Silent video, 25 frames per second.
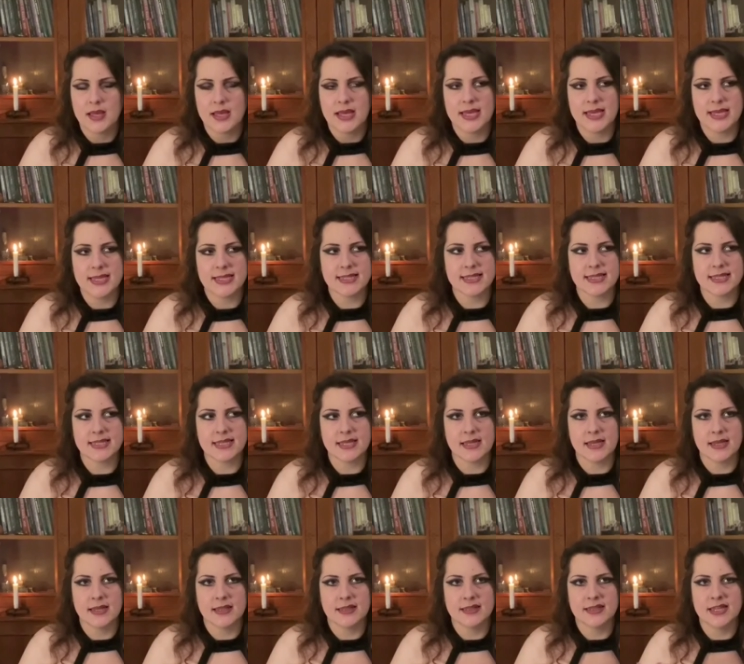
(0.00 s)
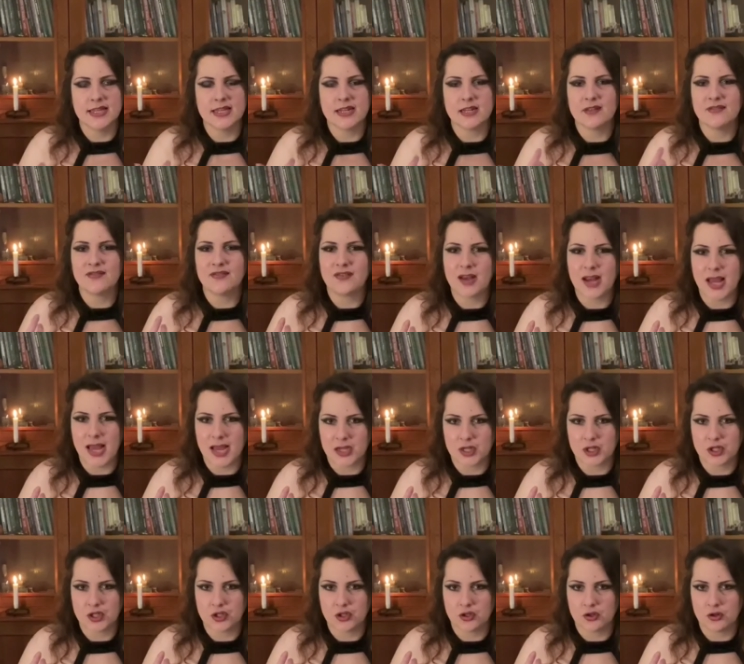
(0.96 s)
It's uh, the
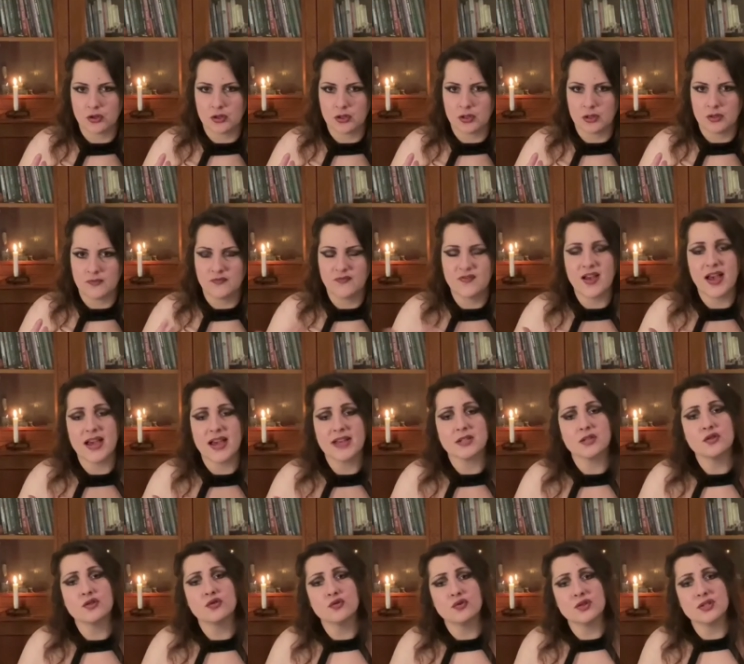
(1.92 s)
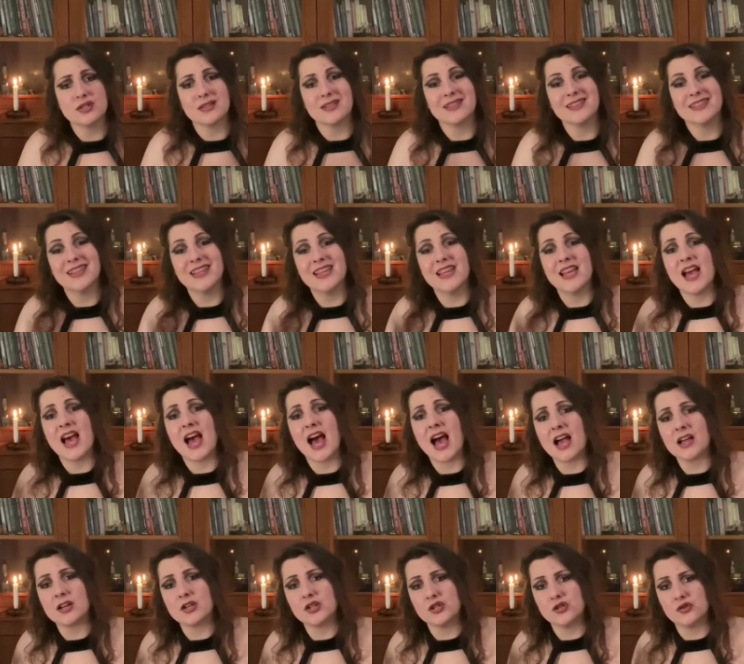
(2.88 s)
reflection versus the
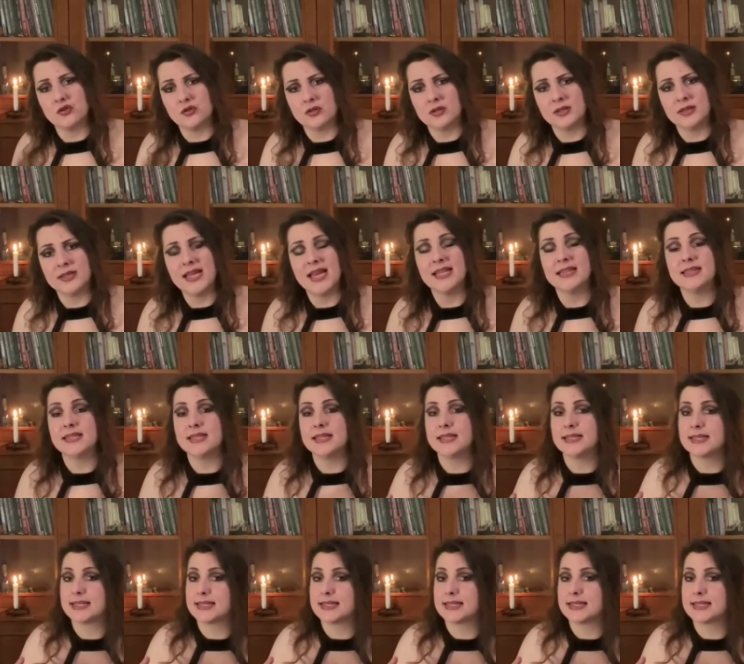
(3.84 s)
action that